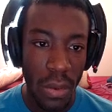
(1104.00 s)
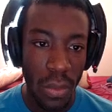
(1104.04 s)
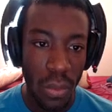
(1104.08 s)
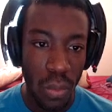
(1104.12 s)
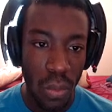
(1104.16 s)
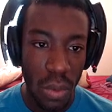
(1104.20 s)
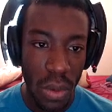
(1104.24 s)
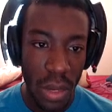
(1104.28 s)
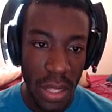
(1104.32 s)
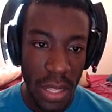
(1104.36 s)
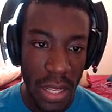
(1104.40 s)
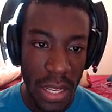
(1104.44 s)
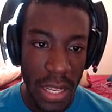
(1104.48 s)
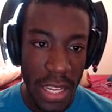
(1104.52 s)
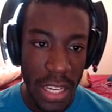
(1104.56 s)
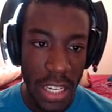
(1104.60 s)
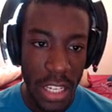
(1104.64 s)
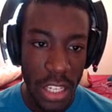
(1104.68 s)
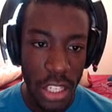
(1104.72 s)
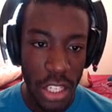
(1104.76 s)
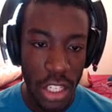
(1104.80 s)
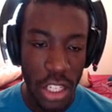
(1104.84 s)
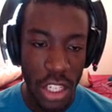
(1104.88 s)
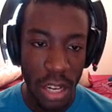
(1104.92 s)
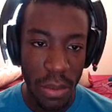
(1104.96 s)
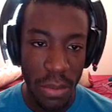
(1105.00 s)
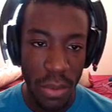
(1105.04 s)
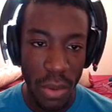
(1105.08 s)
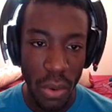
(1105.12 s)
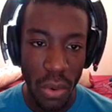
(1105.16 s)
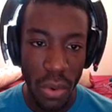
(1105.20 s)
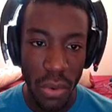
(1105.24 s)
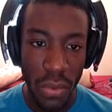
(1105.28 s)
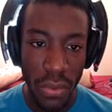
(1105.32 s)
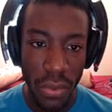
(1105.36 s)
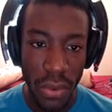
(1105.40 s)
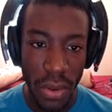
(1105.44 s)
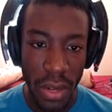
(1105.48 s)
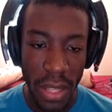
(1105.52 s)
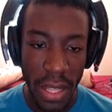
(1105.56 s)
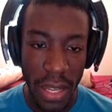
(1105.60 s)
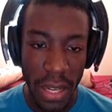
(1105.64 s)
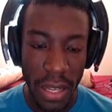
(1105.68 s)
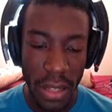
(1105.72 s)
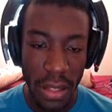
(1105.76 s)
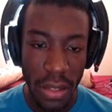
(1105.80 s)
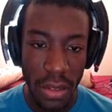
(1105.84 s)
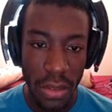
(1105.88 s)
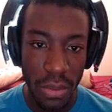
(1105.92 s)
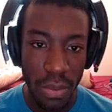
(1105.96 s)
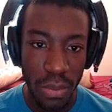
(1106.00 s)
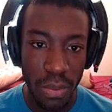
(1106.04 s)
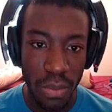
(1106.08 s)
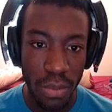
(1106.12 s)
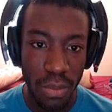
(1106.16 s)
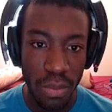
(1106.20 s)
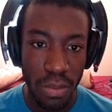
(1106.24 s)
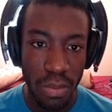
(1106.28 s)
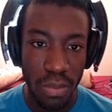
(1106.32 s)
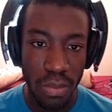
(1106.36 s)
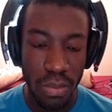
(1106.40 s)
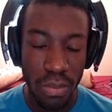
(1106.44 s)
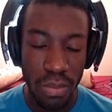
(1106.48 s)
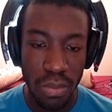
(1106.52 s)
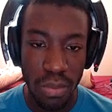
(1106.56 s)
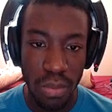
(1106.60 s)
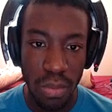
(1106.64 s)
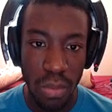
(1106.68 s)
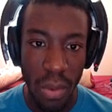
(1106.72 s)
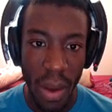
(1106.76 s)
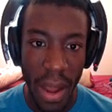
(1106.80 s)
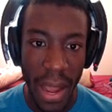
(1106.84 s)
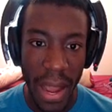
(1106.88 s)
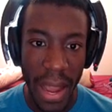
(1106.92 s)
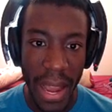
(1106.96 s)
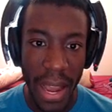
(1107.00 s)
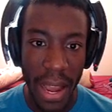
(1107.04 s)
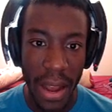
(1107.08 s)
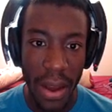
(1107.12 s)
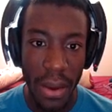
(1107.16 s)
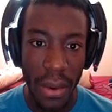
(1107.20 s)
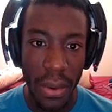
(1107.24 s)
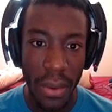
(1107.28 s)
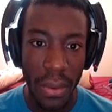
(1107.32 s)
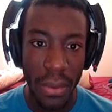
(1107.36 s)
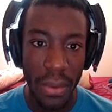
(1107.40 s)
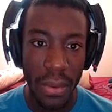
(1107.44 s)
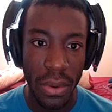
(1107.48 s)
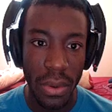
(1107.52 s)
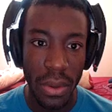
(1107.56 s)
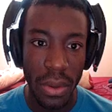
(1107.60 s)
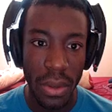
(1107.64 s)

Really? He just jumped over it like a little... Wow.